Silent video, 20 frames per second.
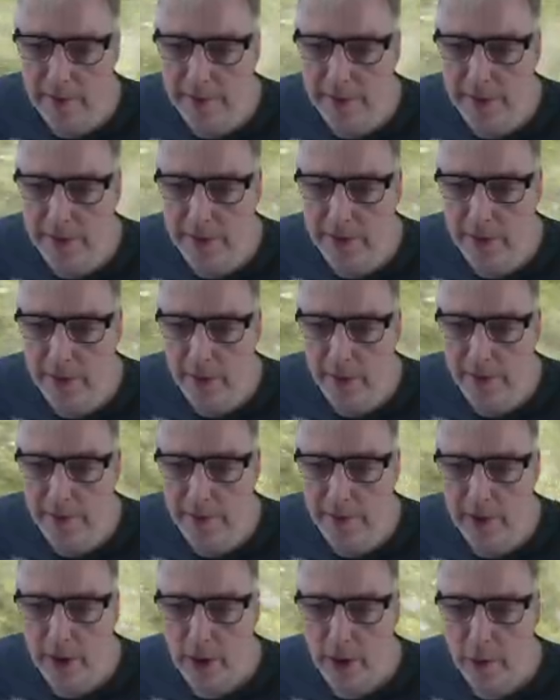finish off.
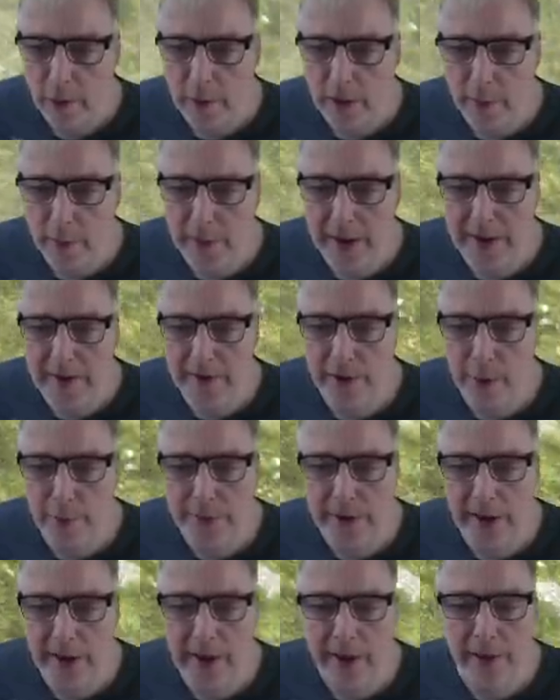We are playing top
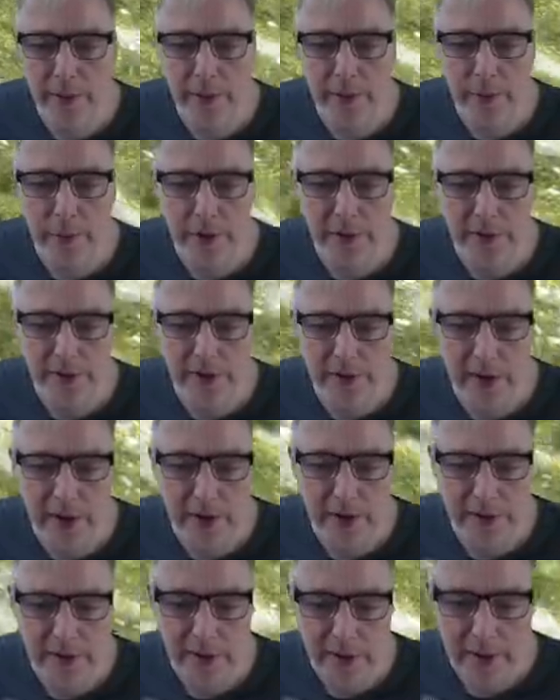tier here, which is
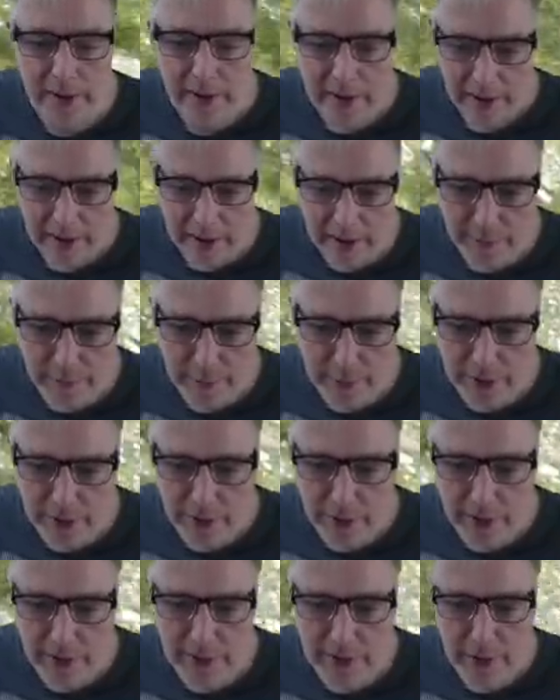nice. I have been
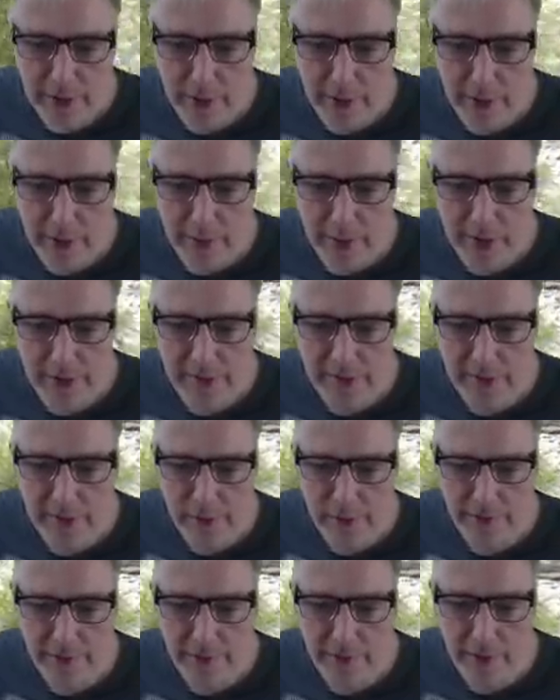trying to master this
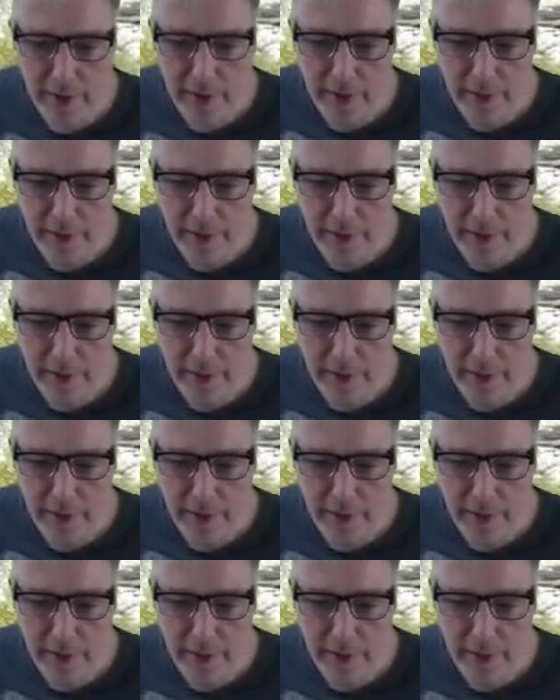one for